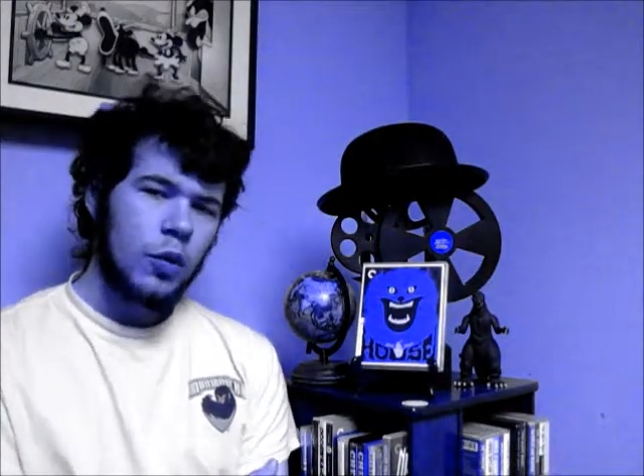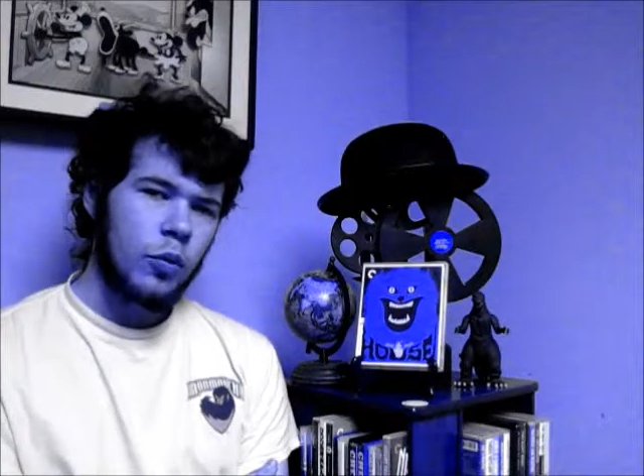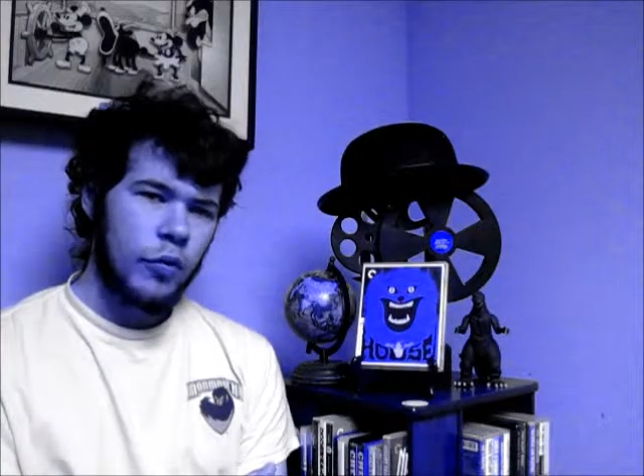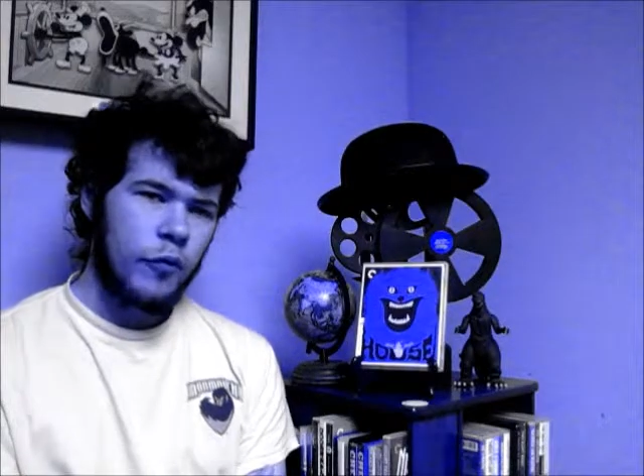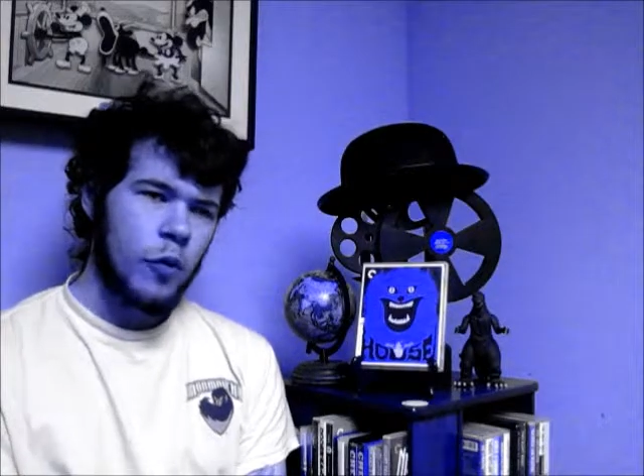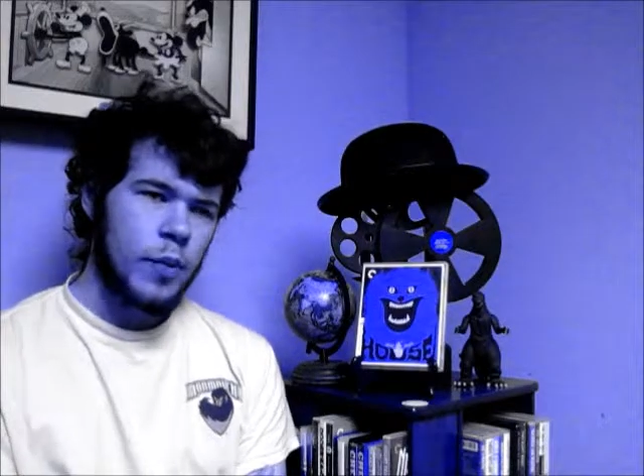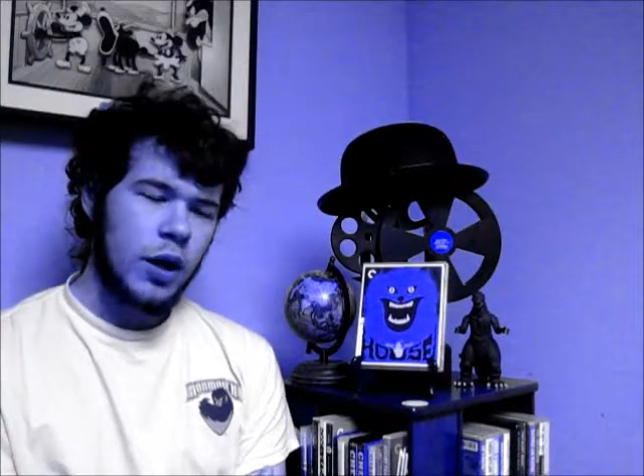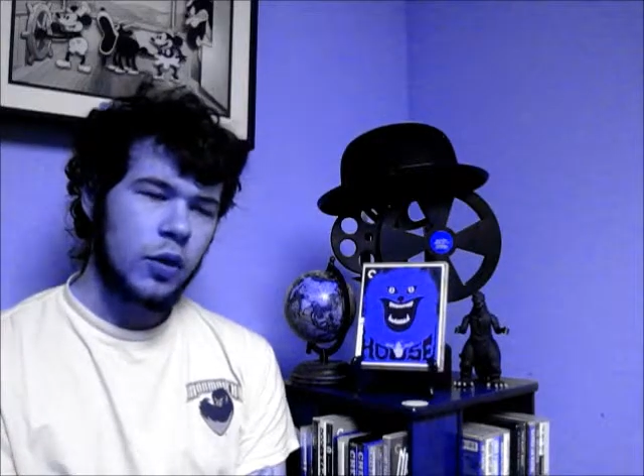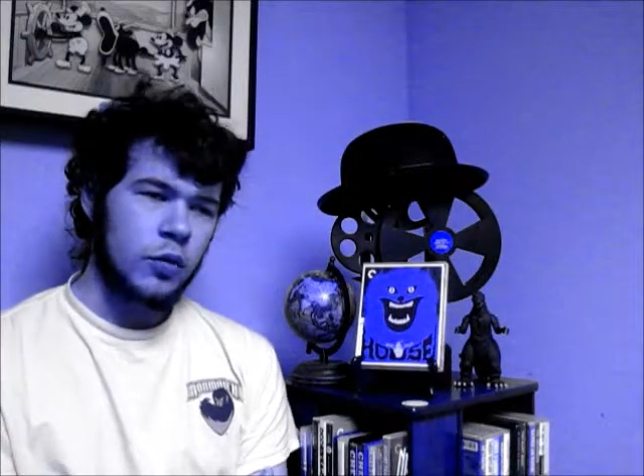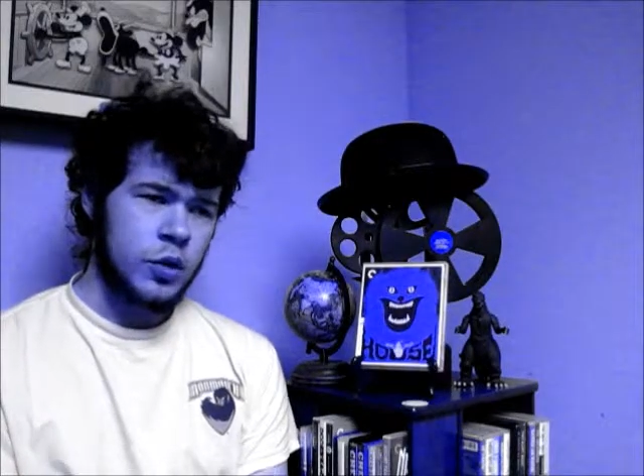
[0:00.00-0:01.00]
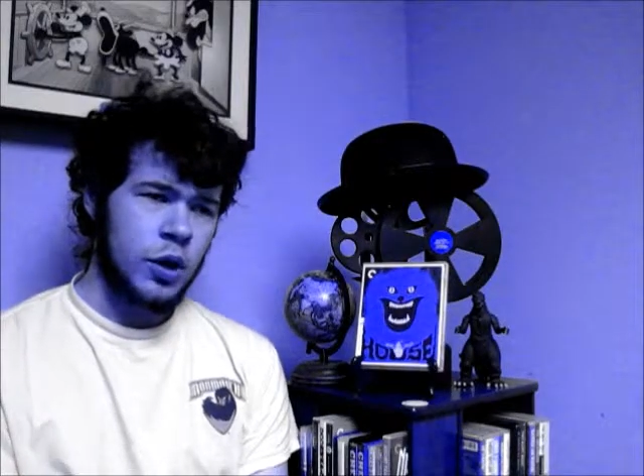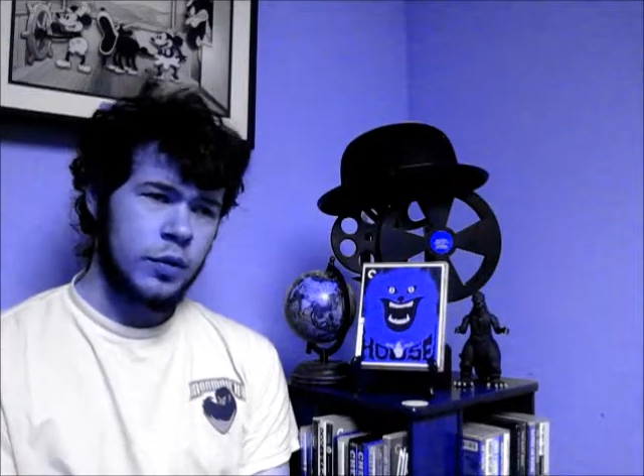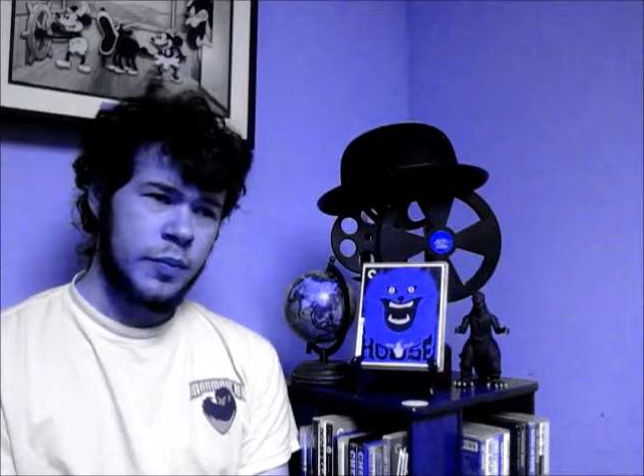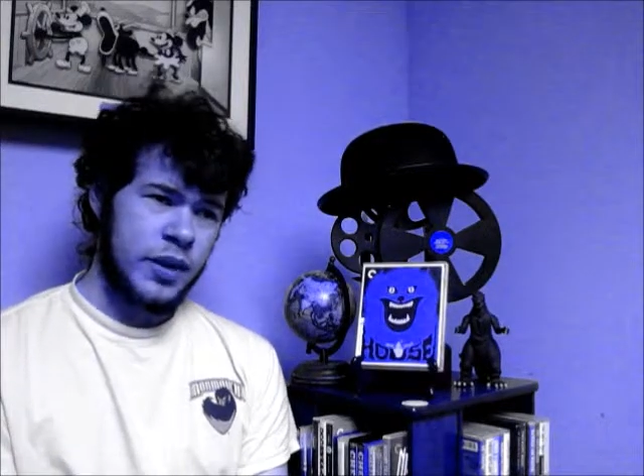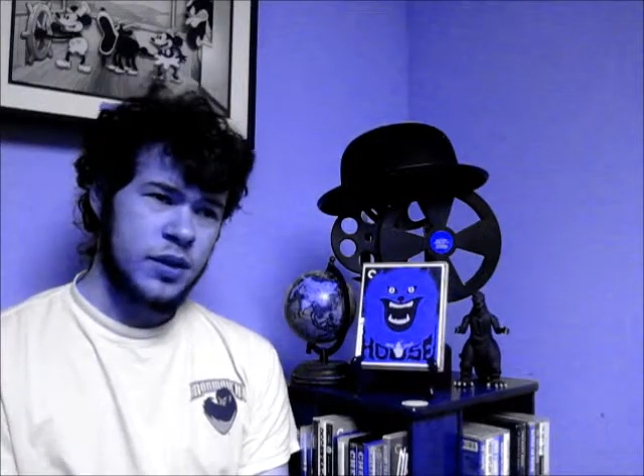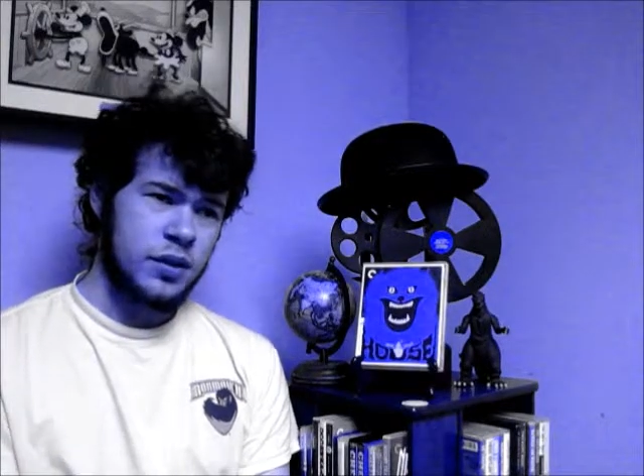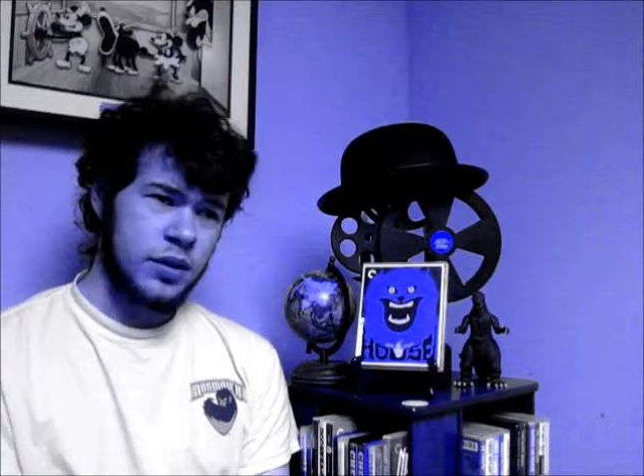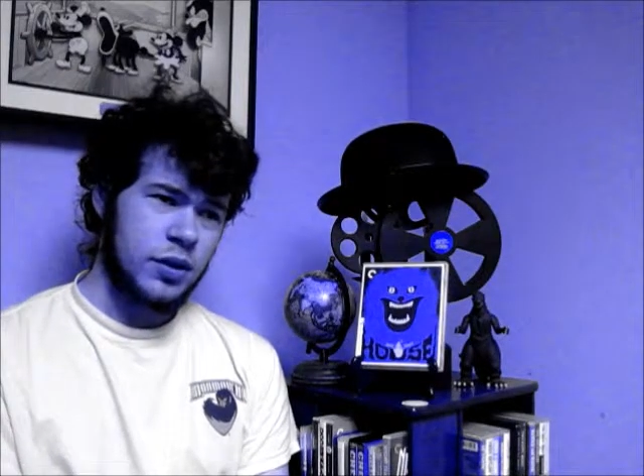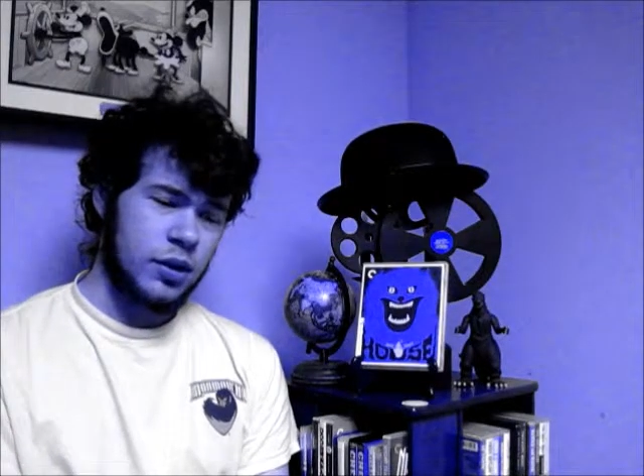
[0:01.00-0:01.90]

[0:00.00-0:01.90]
where the filmmaker basically